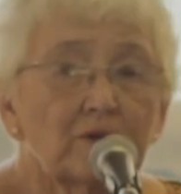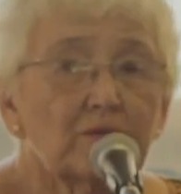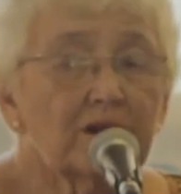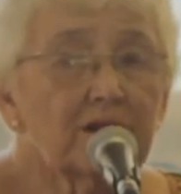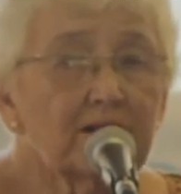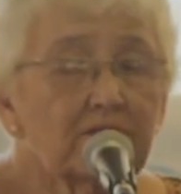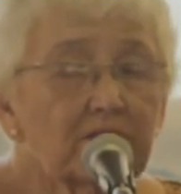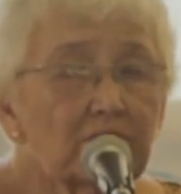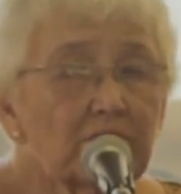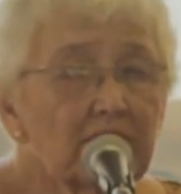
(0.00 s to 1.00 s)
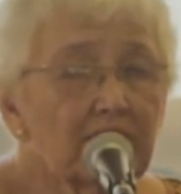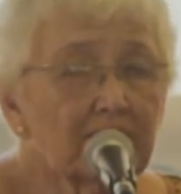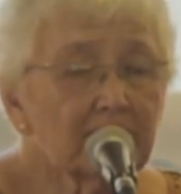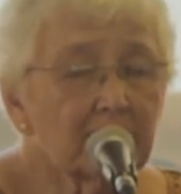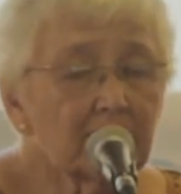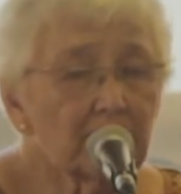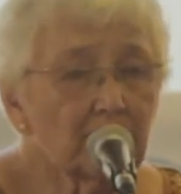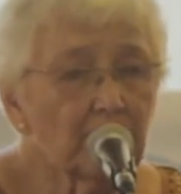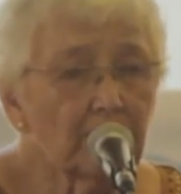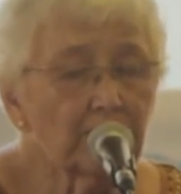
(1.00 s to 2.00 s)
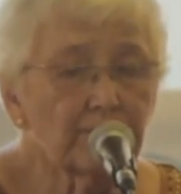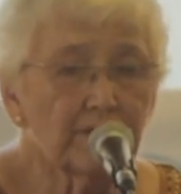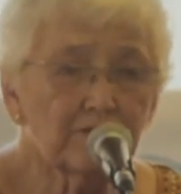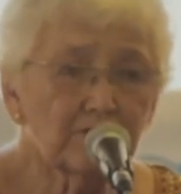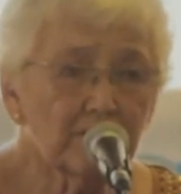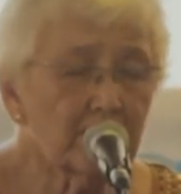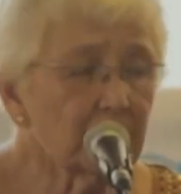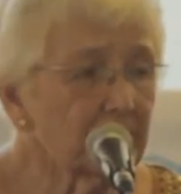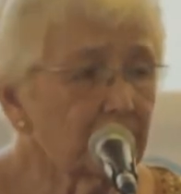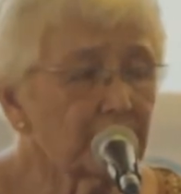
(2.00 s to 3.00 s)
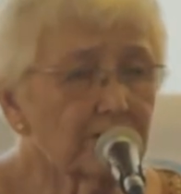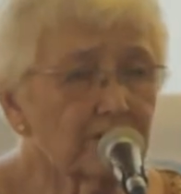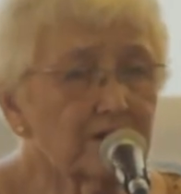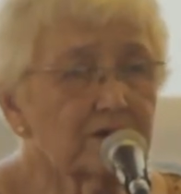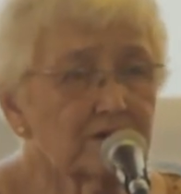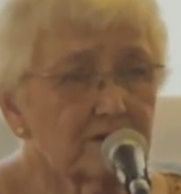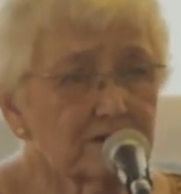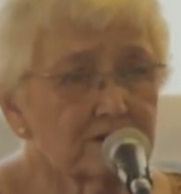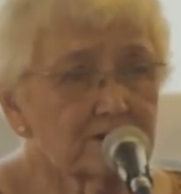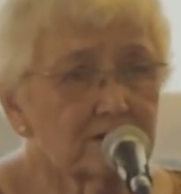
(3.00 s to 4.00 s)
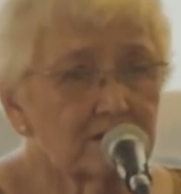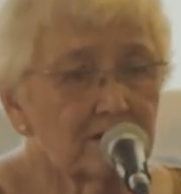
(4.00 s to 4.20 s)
We didn't even go get it. They loaded it on their trailer and brought it to us.